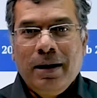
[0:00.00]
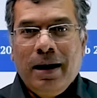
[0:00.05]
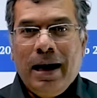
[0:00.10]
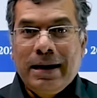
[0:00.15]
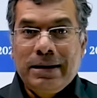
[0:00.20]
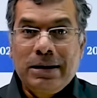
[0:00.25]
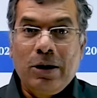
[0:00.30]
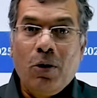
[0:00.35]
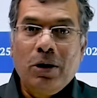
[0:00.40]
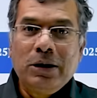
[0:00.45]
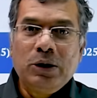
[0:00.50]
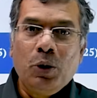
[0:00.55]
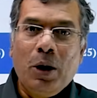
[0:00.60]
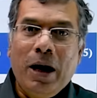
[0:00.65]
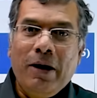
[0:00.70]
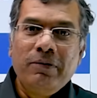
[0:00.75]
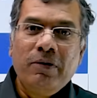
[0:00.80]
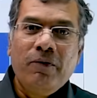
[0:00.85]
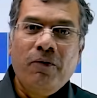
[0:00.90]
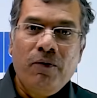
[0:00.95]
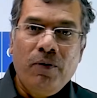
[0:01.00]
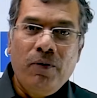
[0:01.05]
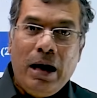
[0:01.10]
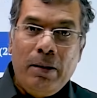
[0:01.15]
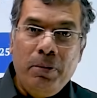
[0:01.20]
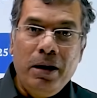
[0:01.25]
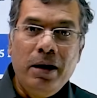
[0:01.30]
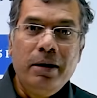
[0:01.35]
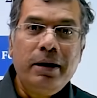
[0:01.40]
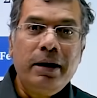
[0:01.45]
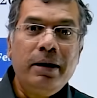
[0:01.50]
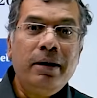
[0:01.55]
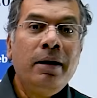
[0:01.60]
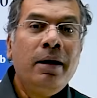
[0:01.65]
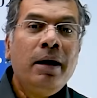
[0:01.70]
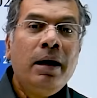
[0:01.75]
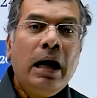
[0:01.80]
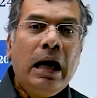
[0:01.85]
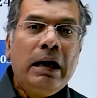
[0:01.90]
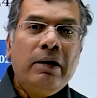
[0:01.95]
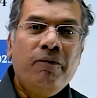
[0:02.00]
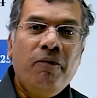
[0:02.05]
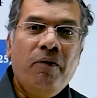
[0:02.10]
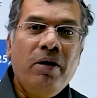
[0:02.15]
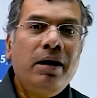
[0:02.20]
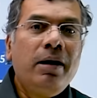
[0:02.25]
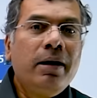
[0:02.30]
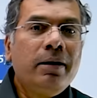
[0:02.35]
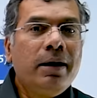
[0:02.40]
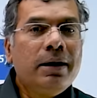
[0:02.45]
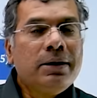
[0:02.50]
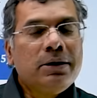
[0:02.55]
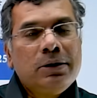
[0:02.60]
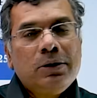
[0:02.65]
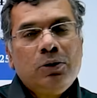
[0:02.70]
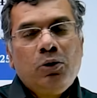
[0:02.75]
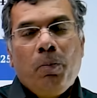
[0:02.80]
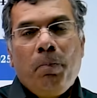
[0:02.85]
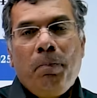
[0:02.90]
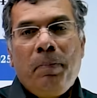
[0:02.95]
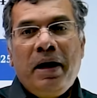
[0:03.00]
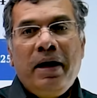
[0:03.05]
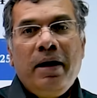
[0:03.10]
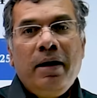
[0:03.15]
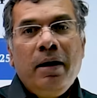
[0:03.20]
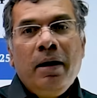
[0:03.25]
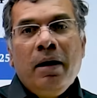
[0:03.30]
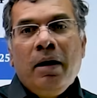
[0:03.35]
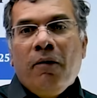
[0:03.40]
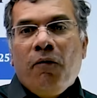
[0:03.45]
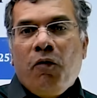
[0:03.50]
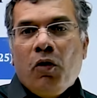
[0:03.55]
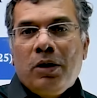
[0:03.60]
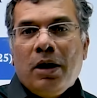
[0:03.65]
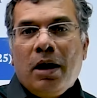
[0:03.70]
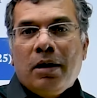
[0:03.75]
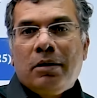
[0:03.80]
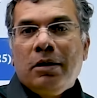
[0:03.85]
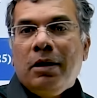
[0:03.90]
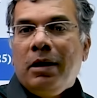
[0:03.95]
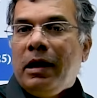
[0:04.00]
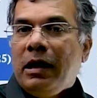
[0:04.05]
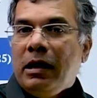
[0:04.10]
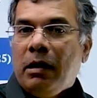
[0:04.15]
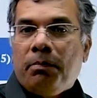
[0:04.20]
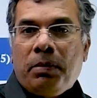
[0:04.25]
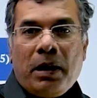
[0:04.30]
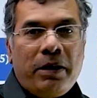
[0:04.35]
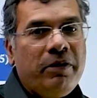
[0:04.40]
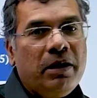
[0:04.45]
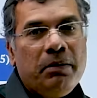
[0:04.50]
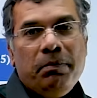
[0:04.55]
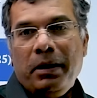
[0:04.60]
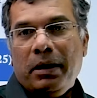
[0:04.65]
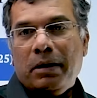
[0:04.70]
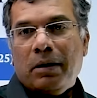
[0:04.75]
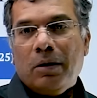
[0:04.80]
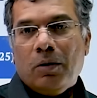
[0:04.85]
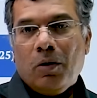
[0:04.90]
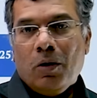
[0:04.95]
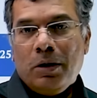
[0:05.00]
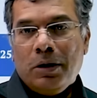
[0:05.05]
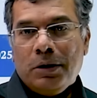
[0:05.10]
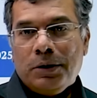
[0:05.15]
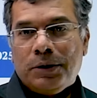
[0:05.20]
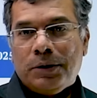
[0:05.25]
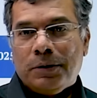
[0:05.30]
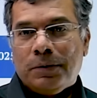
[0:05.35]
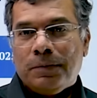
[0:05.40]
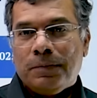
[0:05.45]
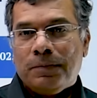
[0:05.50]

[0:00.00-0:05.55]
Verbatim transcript: as long as you have the ability and willingness to pay for that in a private medical college.